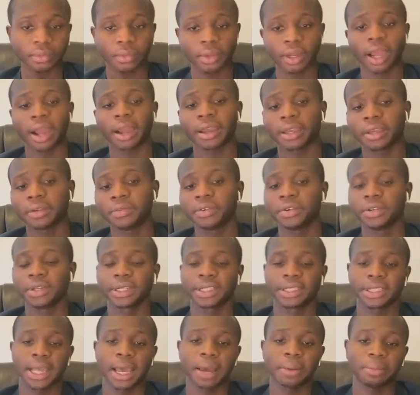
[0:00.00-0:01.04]
Now, I'll give you an
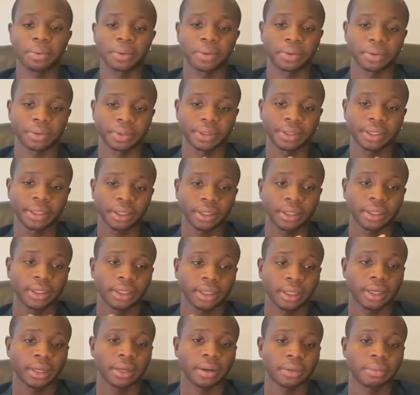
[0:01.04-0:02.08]
example.
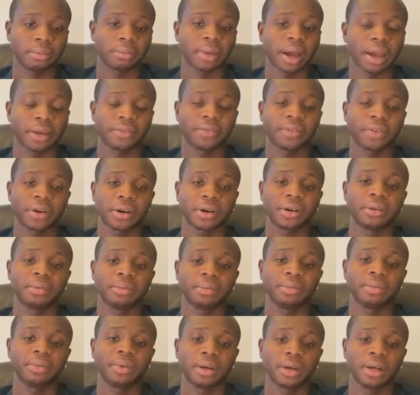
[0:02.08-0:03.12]
My
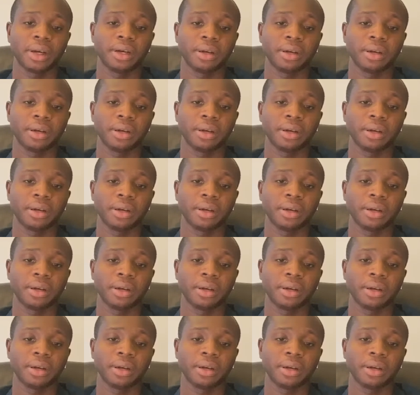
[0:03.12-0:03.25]
firm,